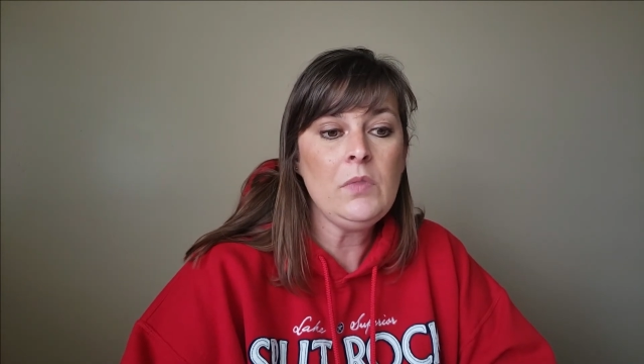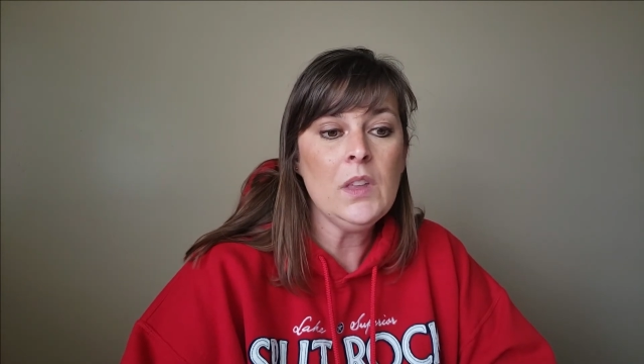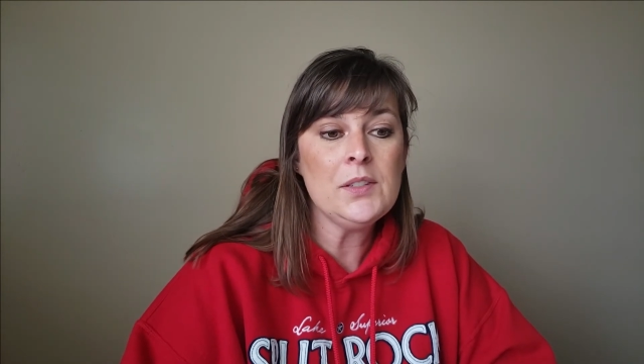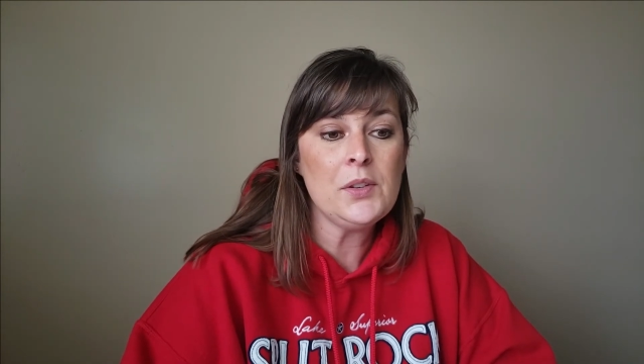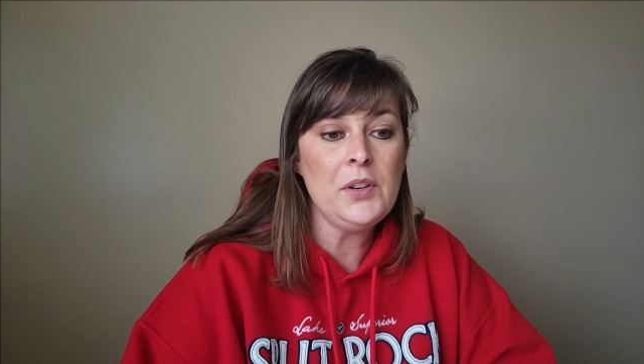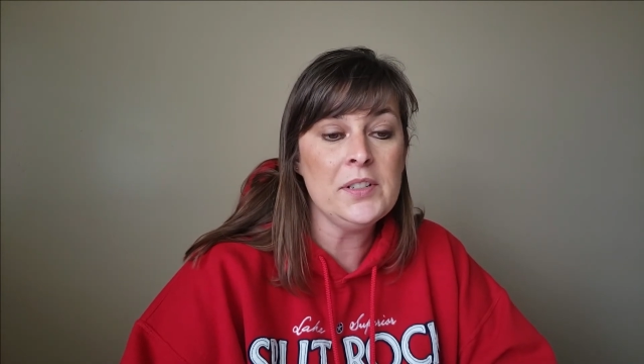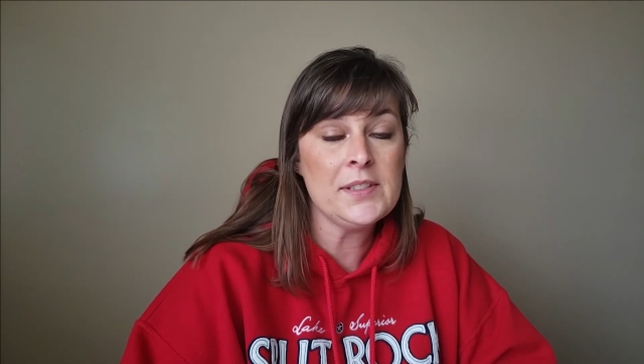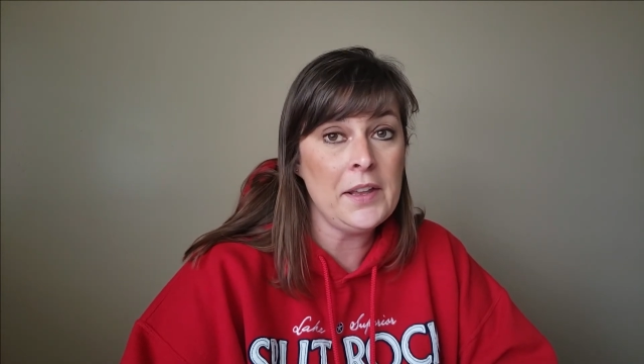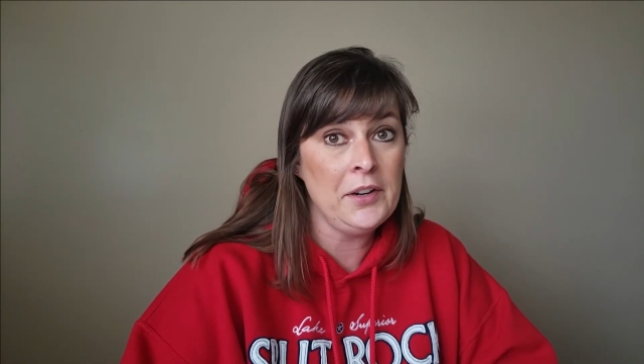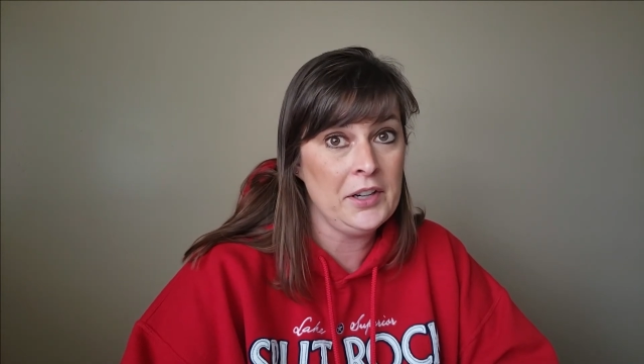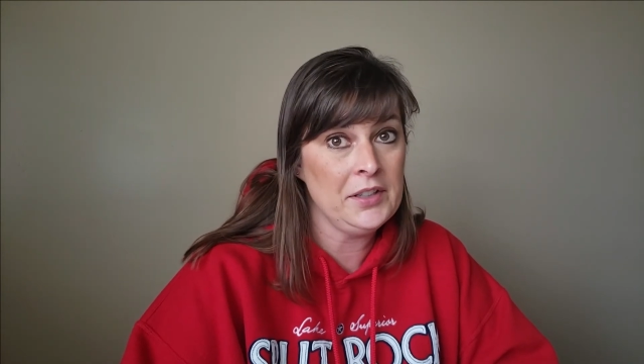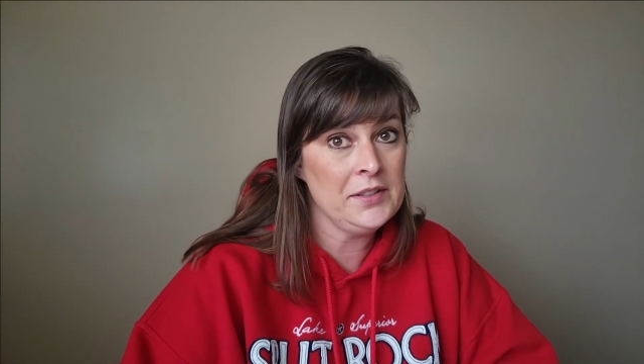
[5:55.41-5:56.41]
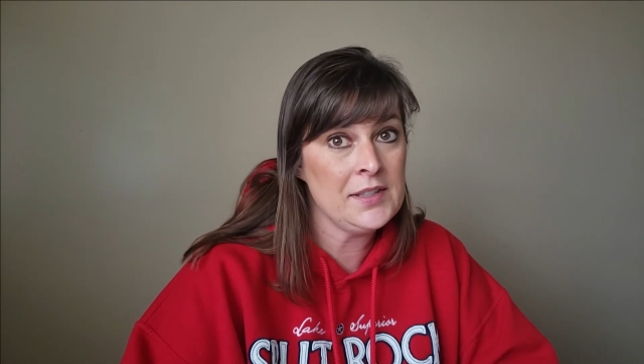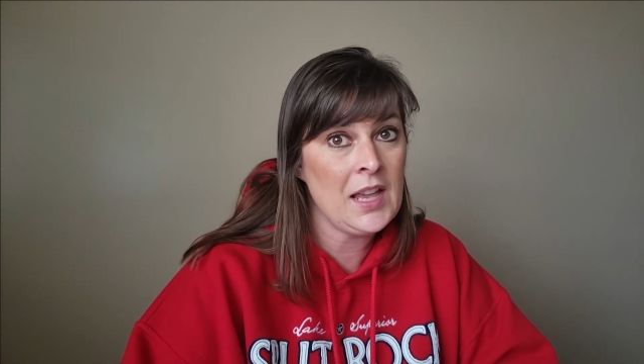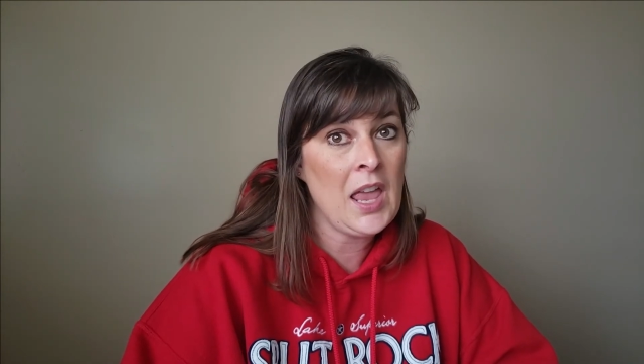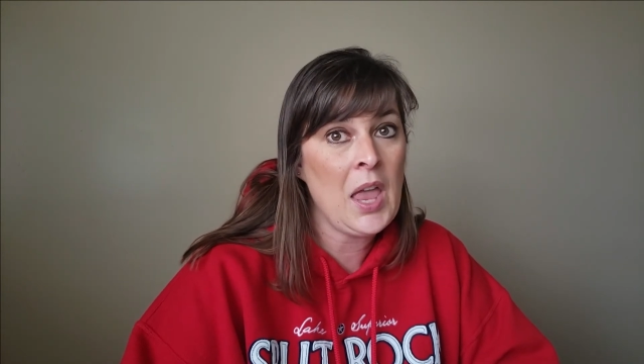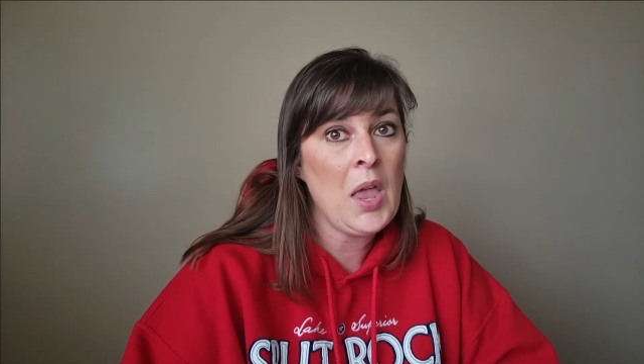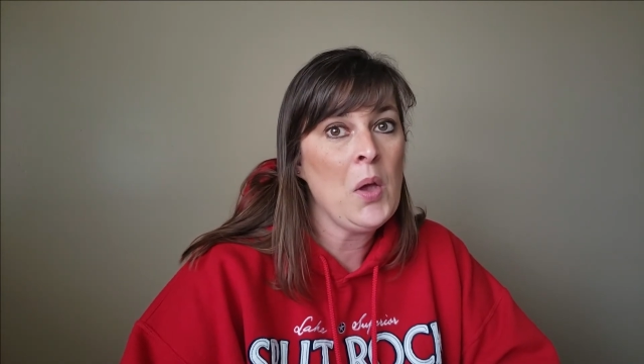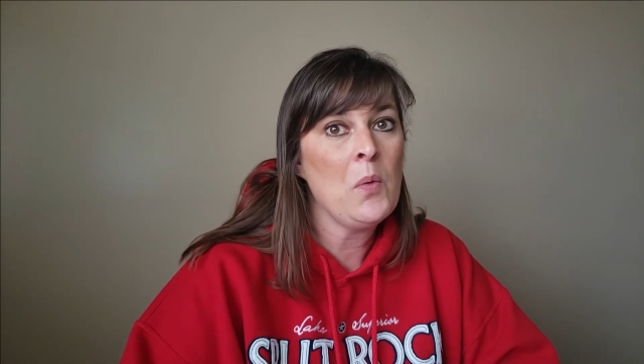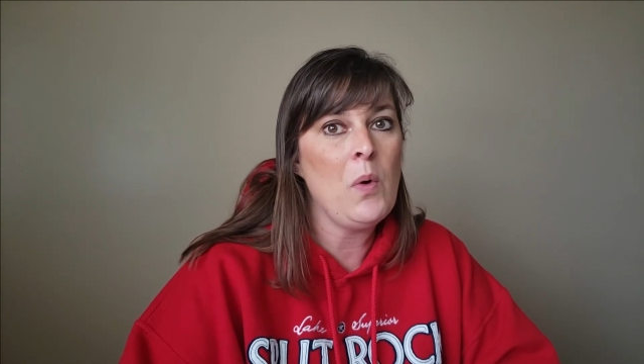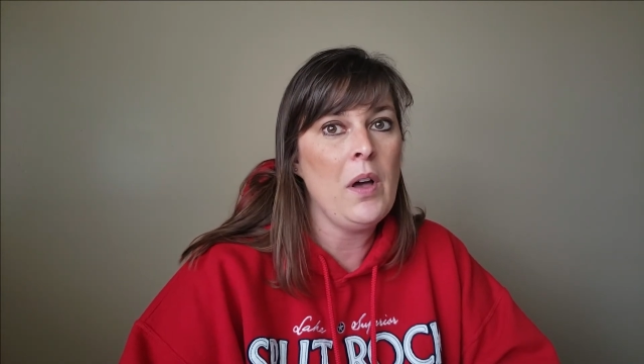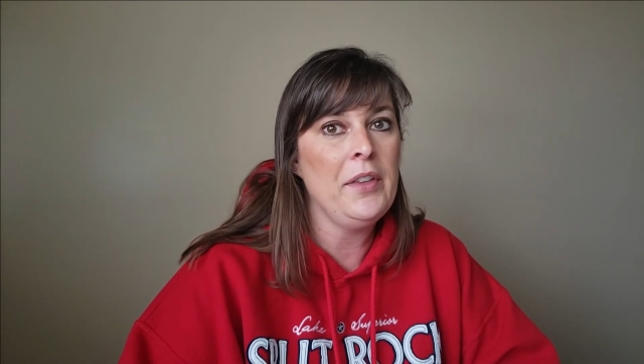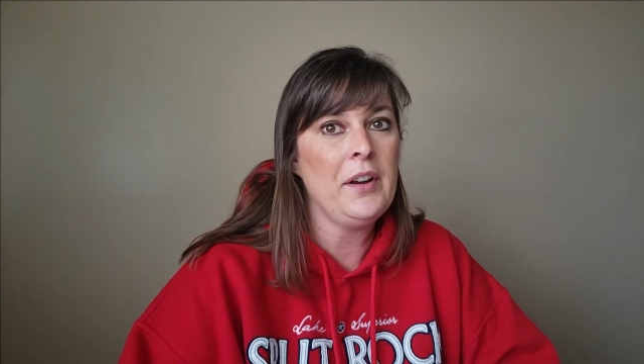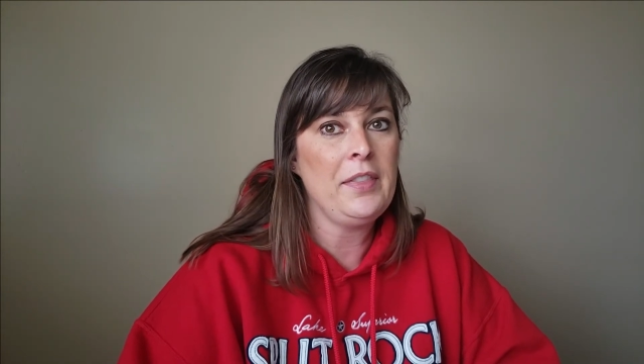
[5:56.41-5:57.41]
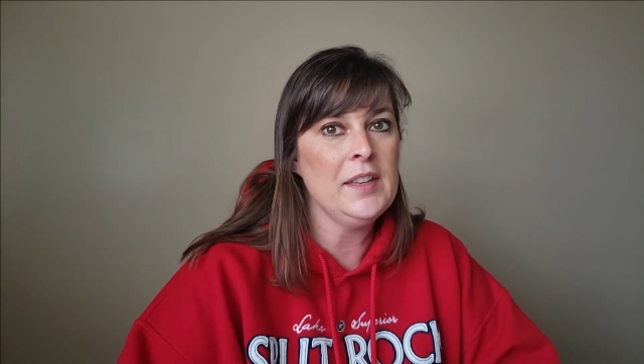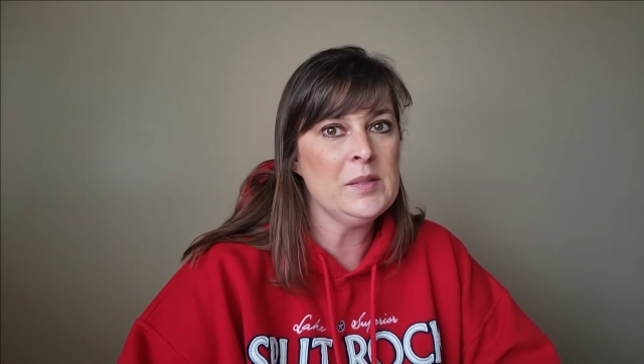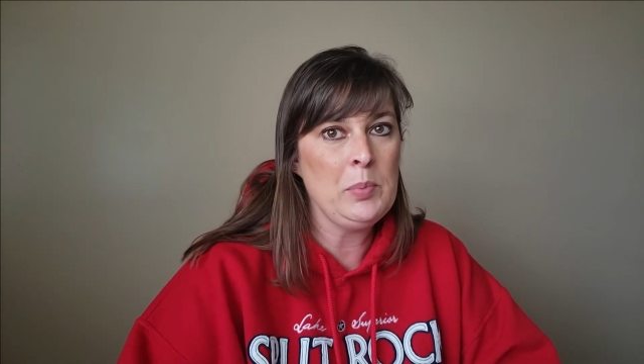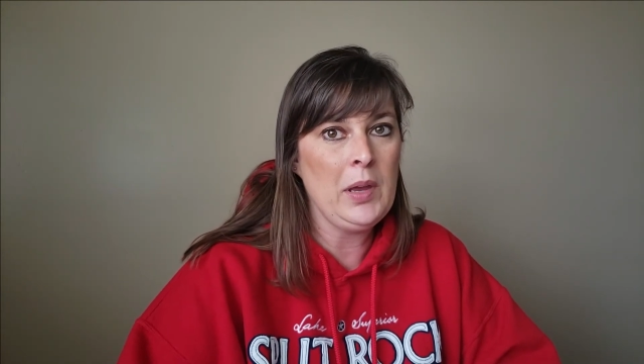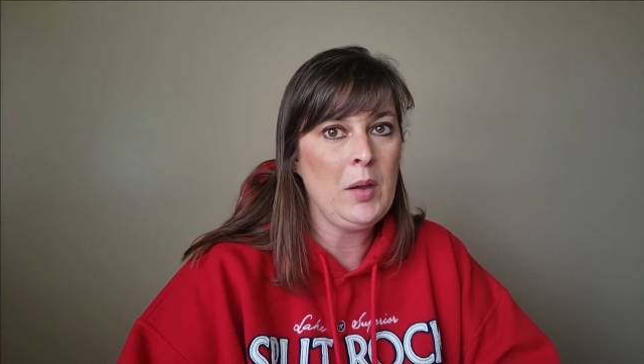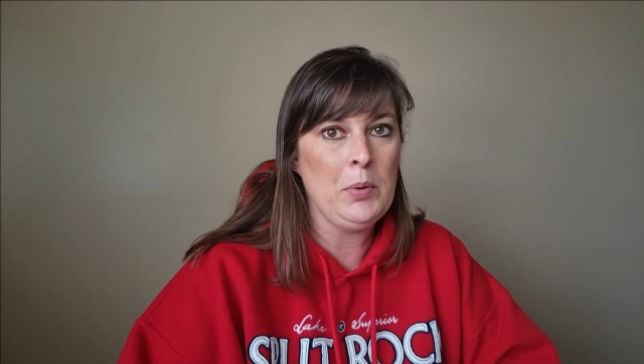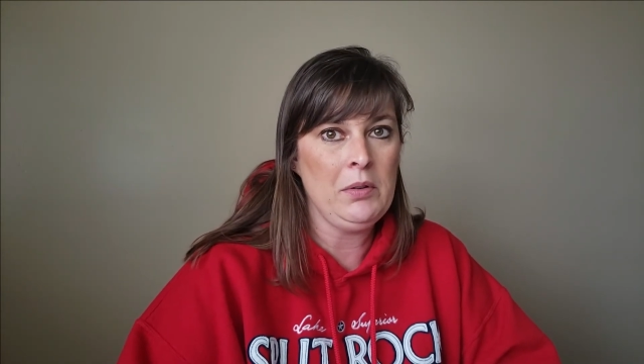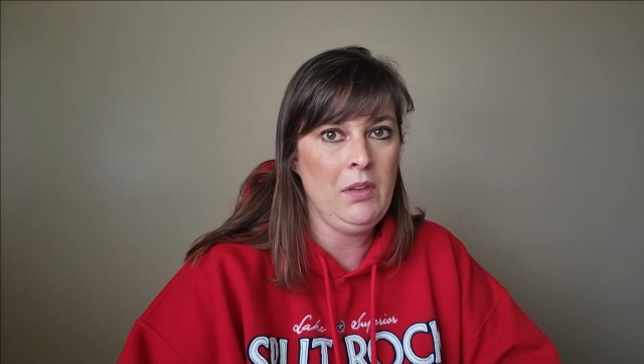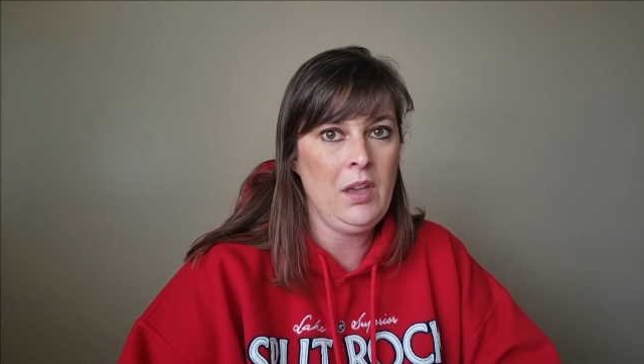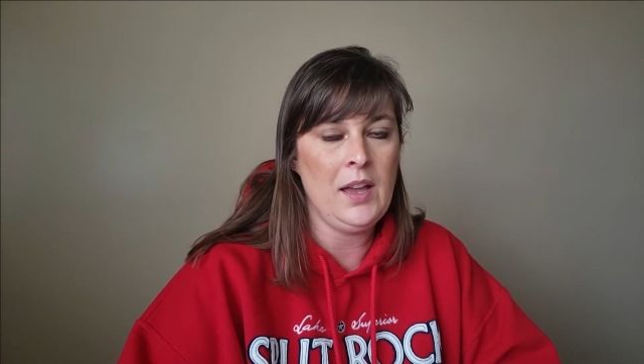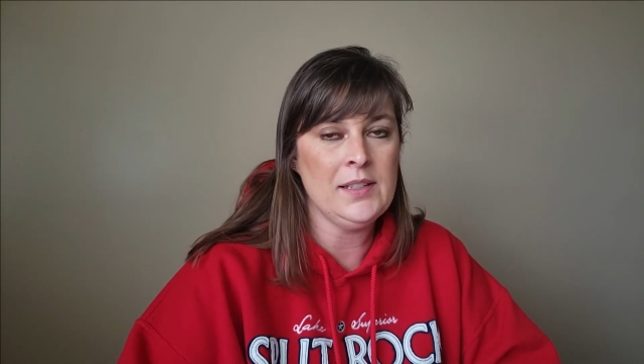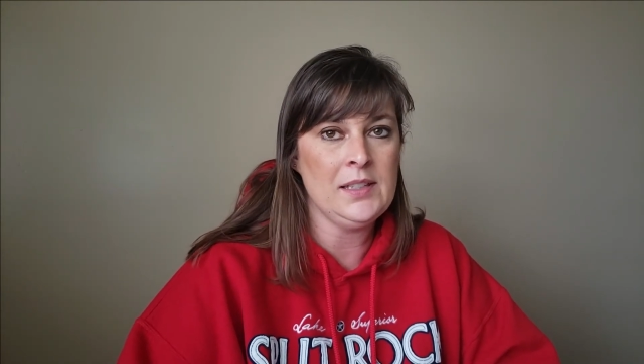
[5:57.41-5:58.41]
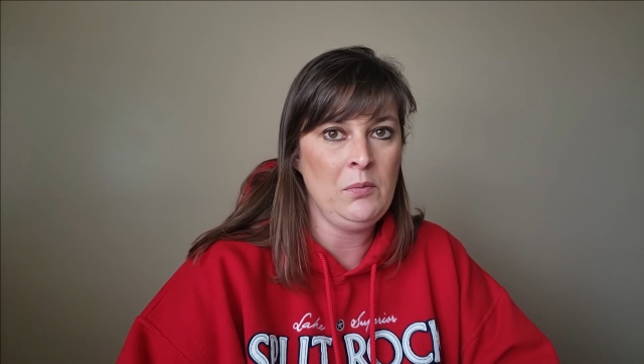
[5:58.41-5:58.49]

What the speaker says: So your centers, while they're these big burly guys,